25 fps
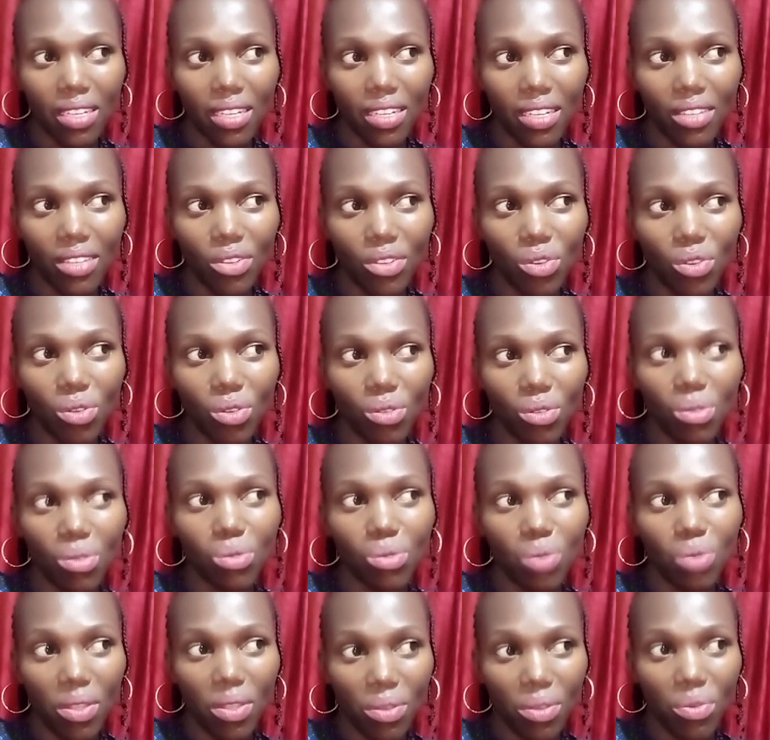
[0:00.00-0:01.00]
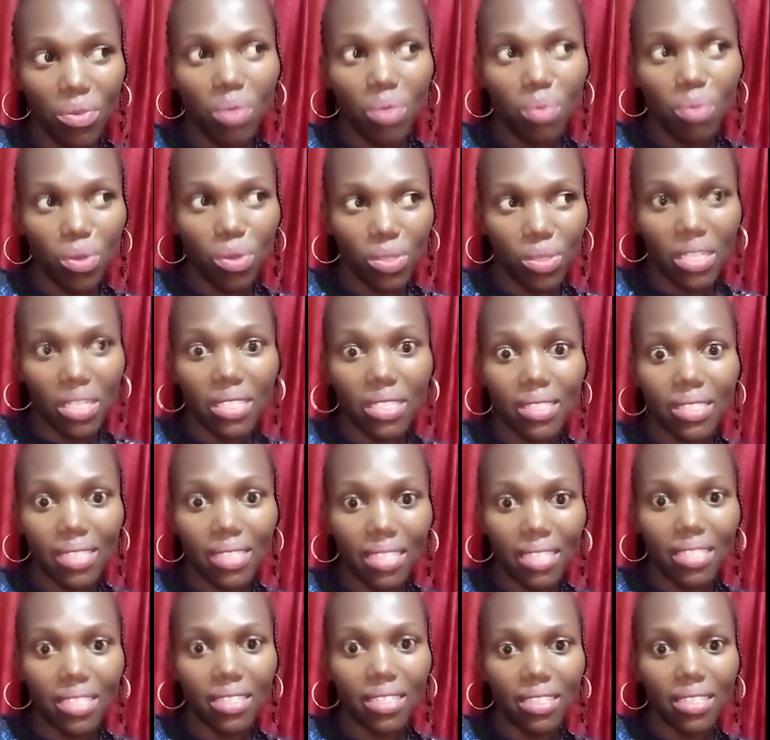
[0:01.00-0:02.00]
You know, those were the ripples that
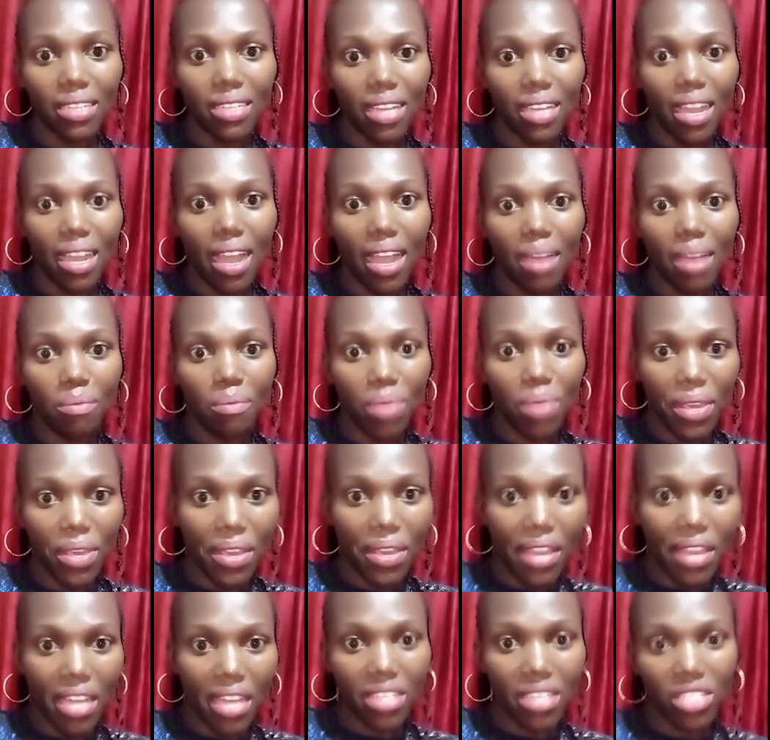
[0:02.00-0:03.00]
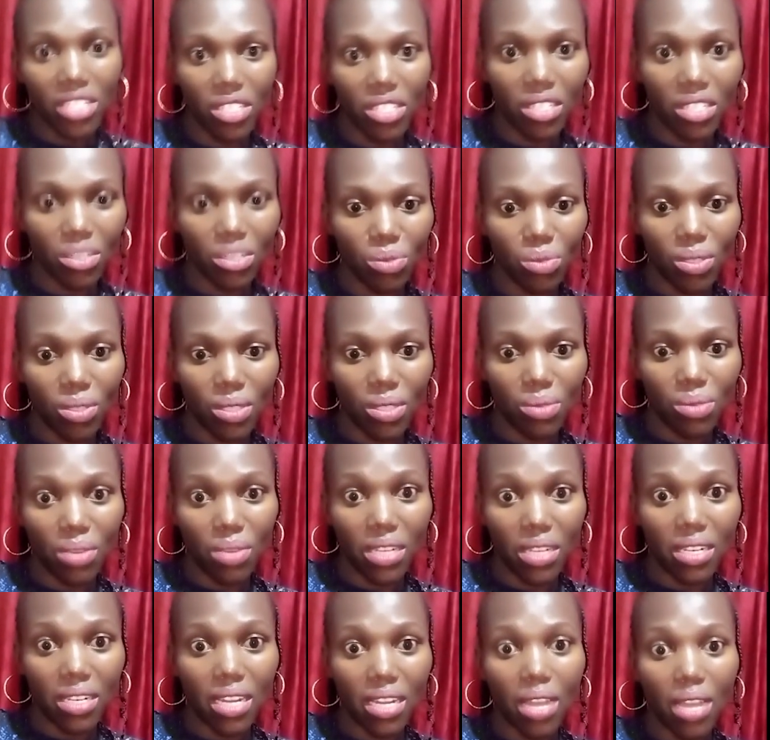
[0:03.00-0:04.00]
started a big gush that we see
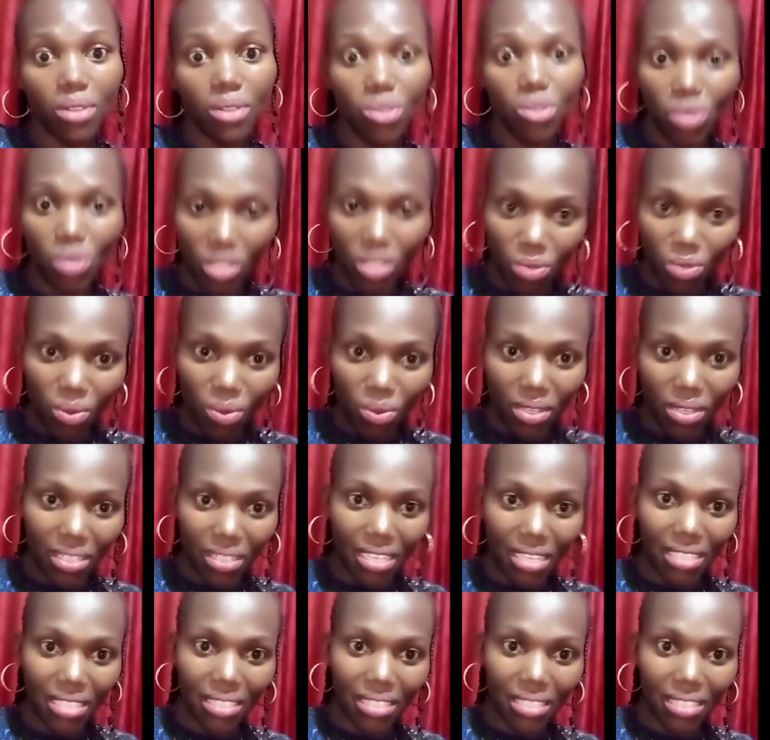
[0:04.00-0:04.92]
right now, 21 years